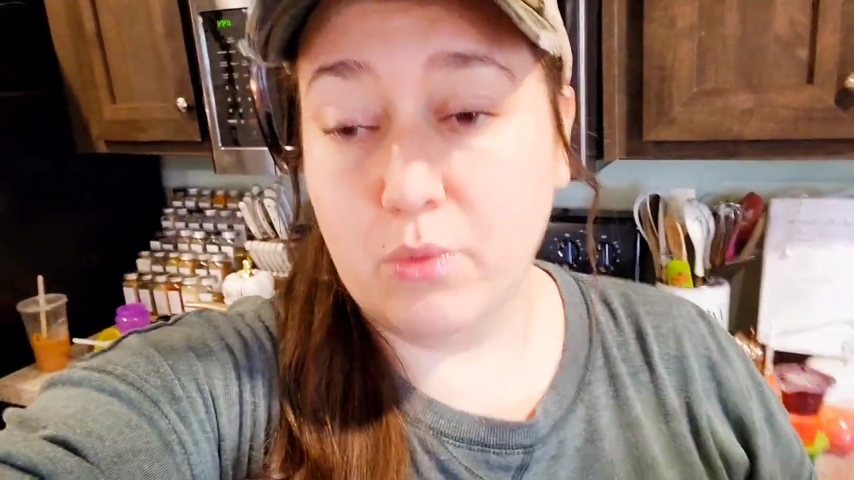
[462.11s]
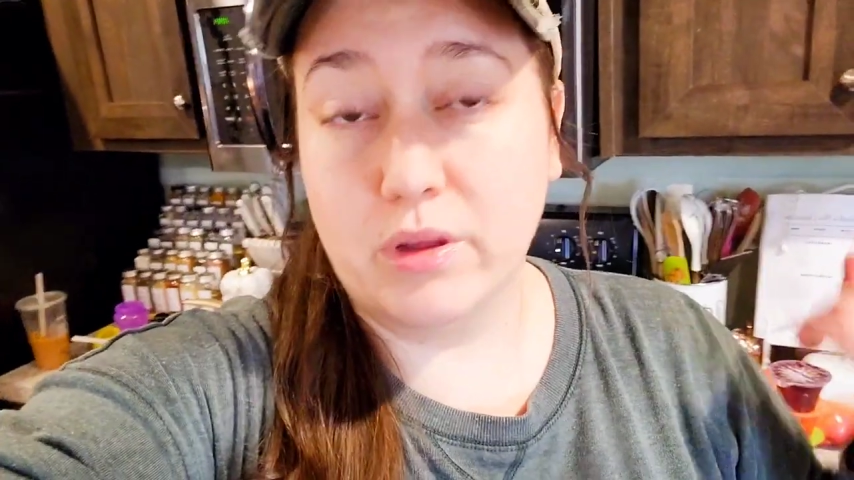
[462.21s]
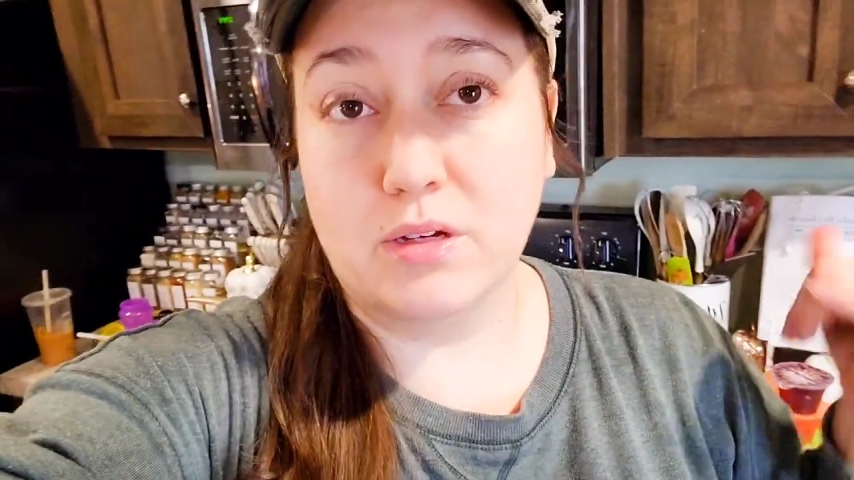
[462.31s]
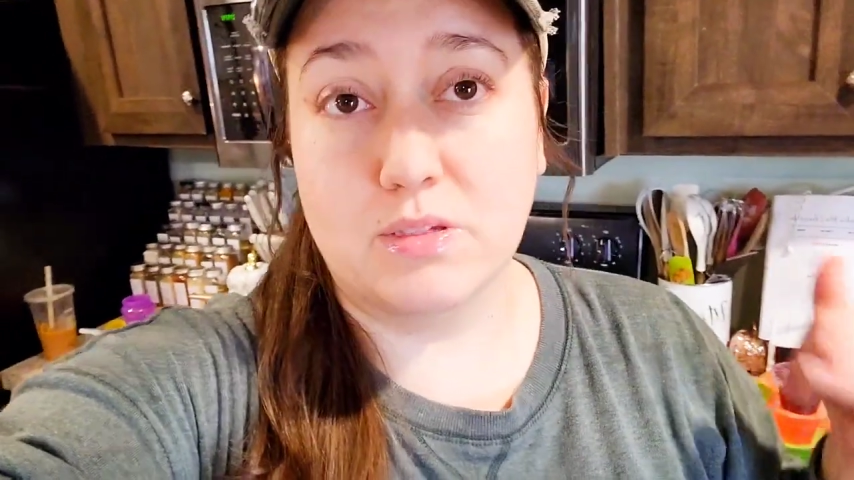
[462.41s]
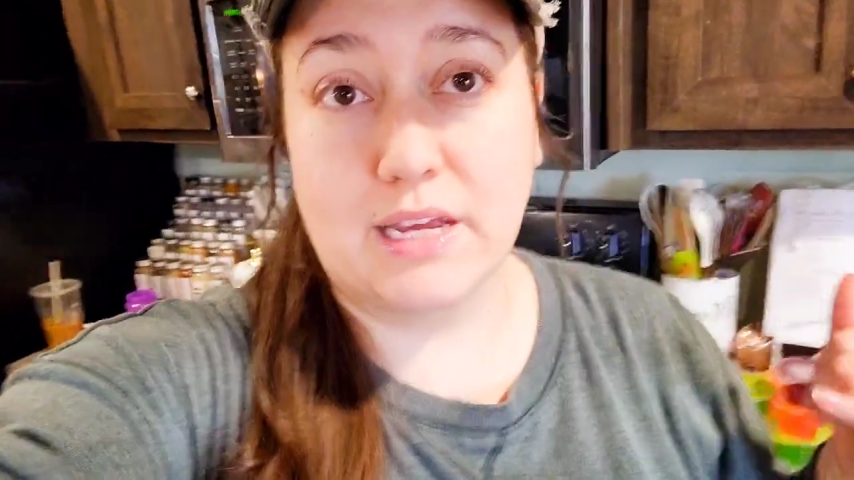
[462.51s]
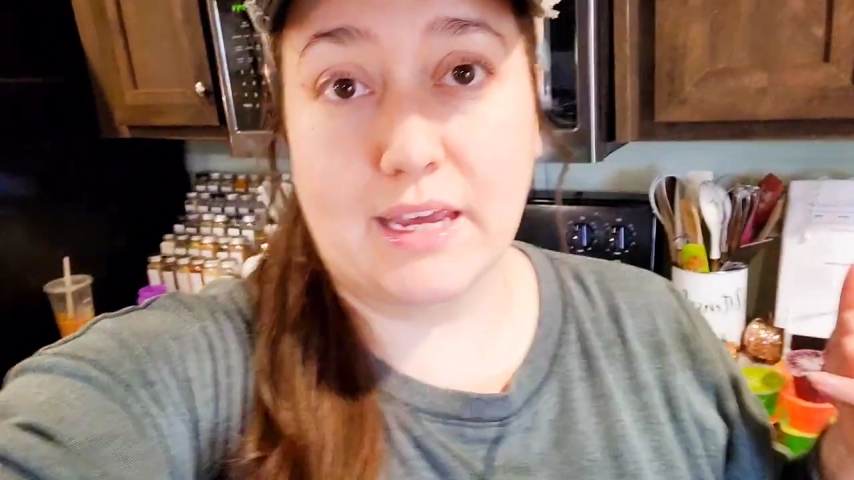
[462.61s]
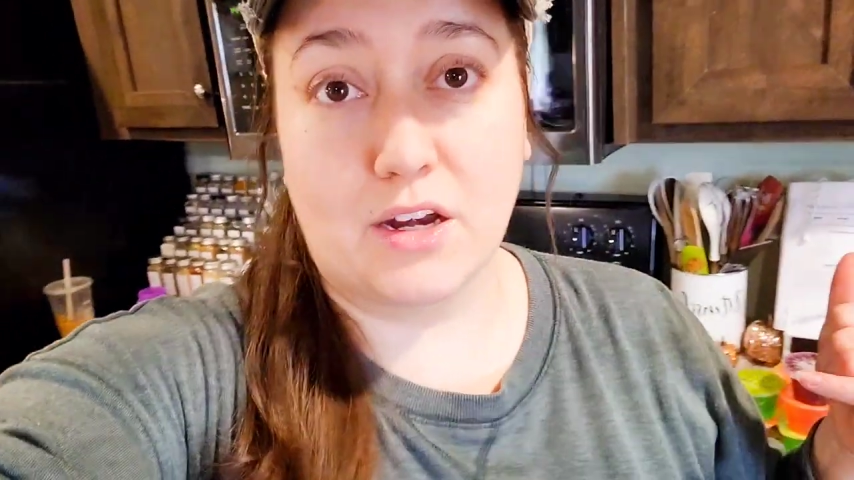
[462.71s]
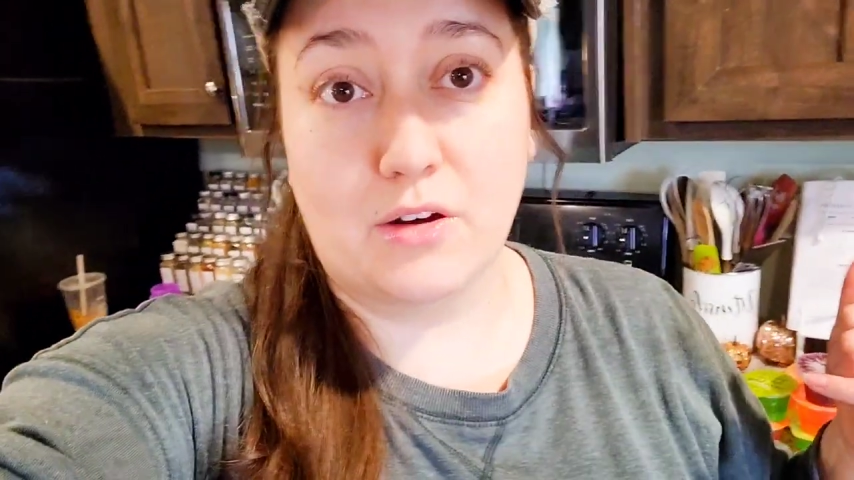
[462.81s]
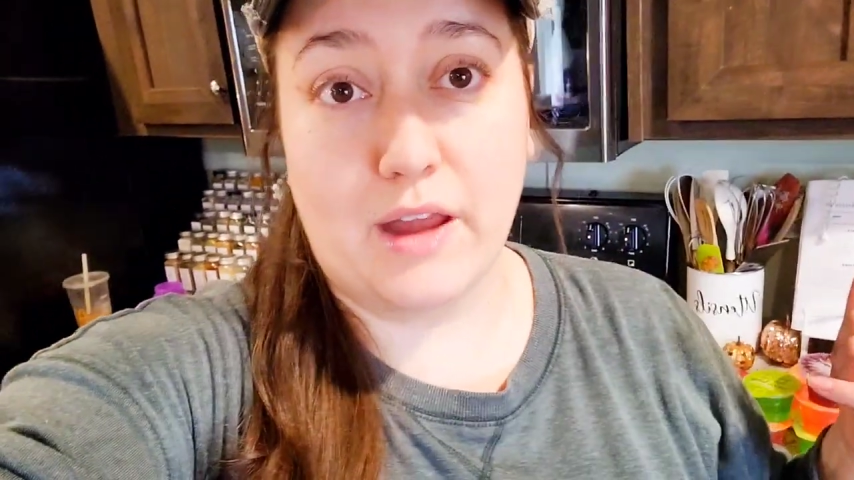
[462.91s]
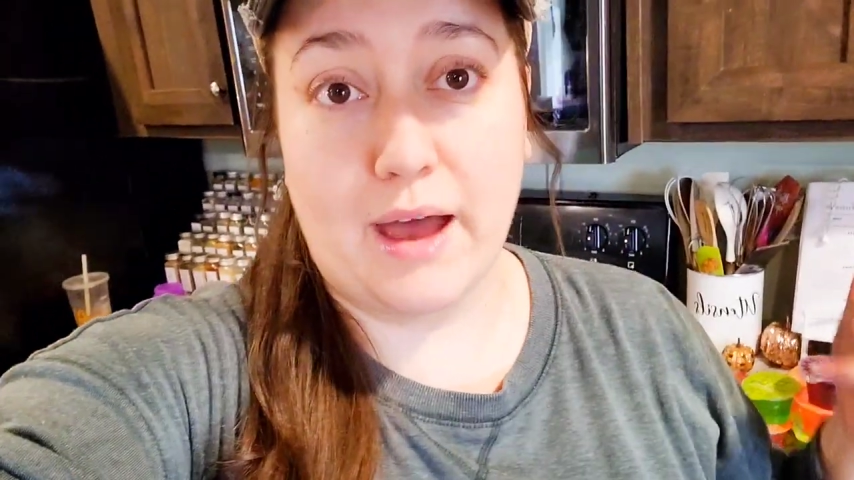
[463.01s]
Willow's
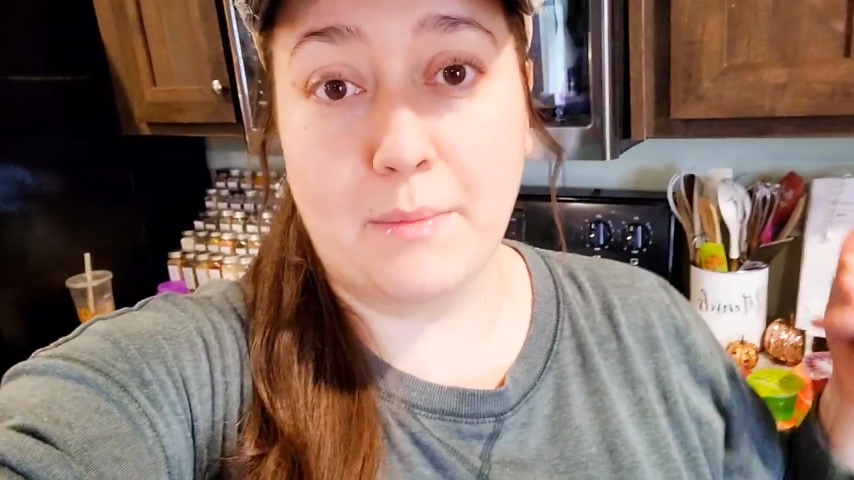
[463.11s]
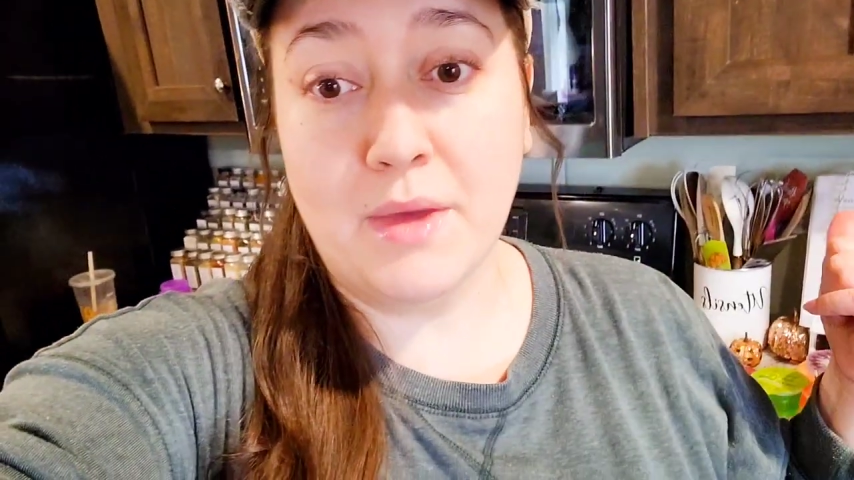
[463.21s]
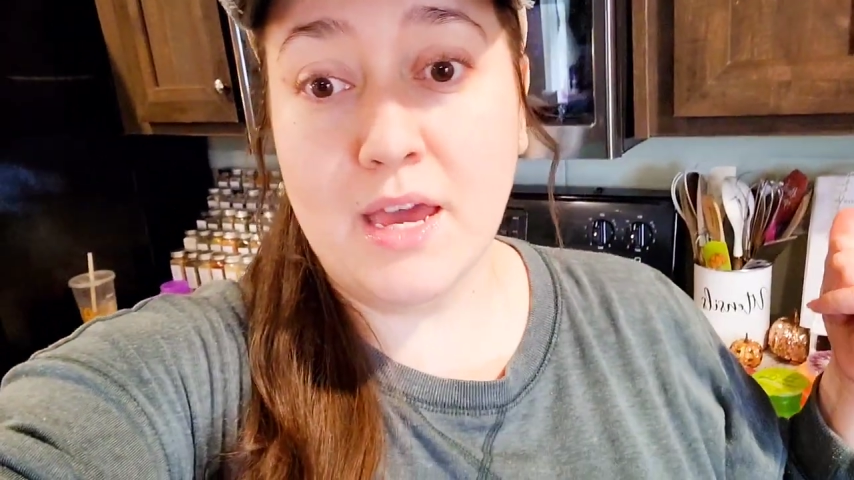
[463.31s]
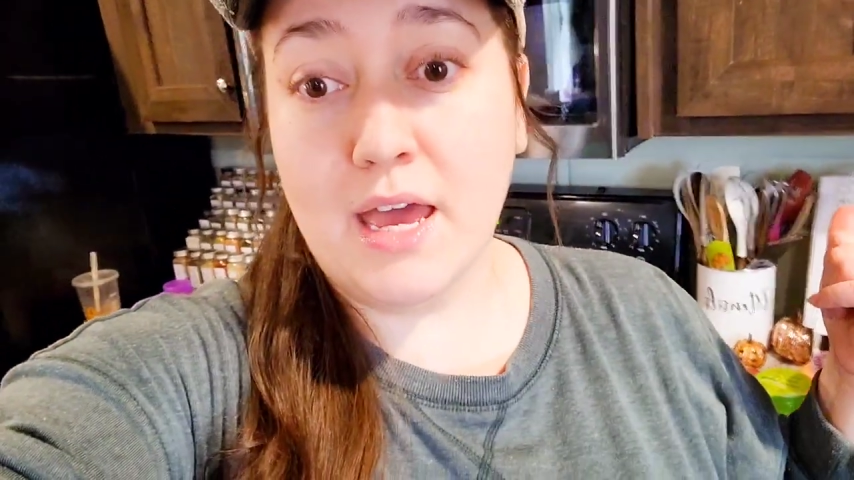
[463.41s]
taking her nap.